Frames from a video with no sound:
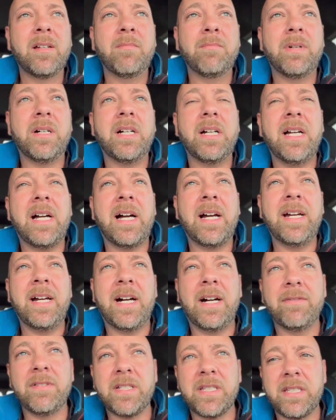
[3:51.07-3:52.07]
but I
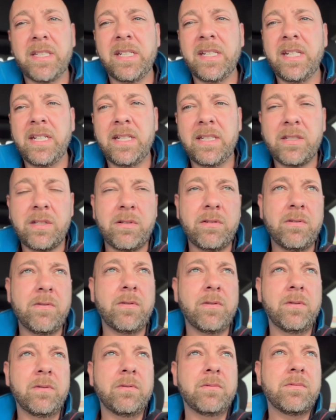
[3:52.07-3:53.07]
obviously need
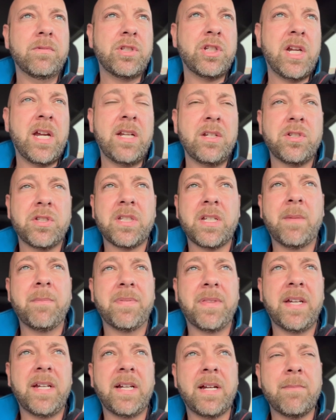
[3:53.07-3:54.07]
to change
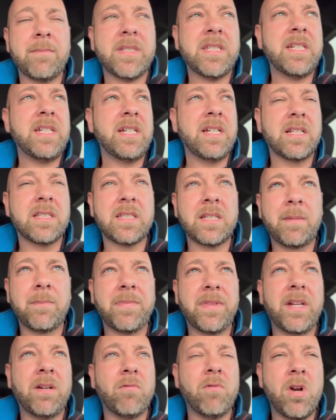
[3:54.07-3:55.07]
something. I'm seeing
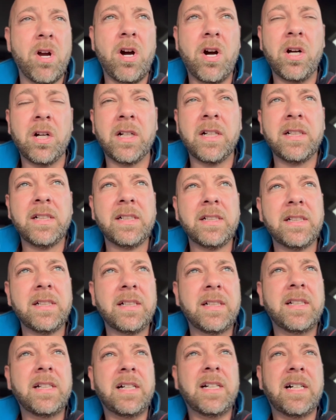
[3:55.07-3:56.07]
something
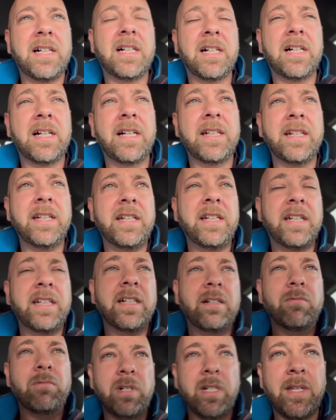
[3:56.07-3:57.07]
wrong. Uh, I need to
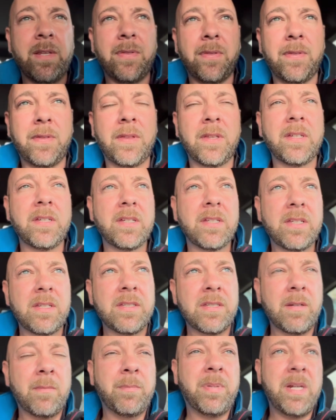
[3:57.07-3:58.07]
get with
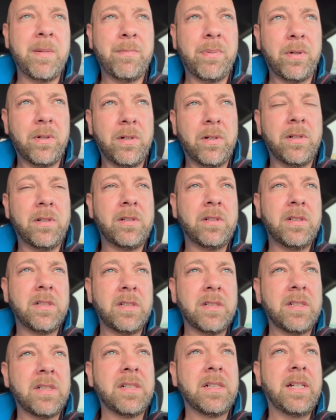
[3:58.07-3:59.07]
some people
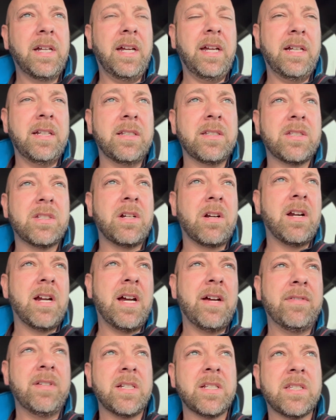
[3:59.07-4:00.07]
and start
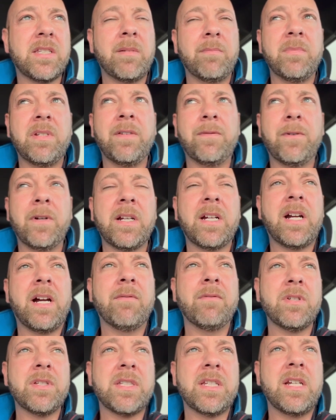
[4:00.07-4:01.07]
having some different
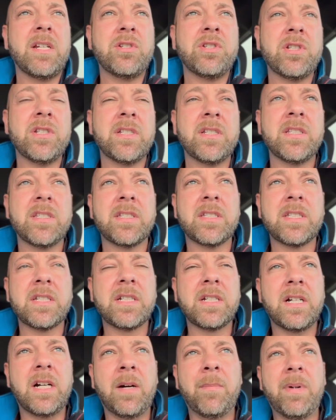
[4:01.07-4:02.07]
conversations
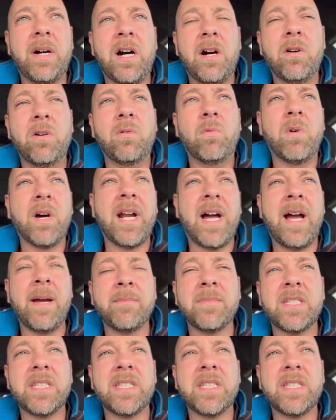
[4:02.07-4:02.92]
about what I'm